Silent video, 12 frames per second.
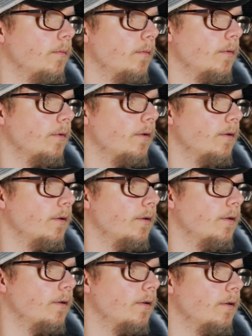
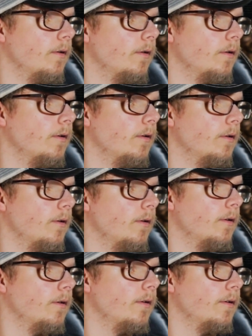
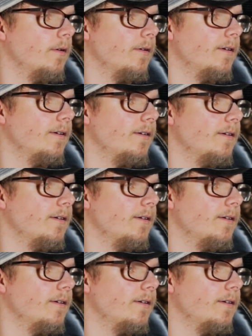(not speaking)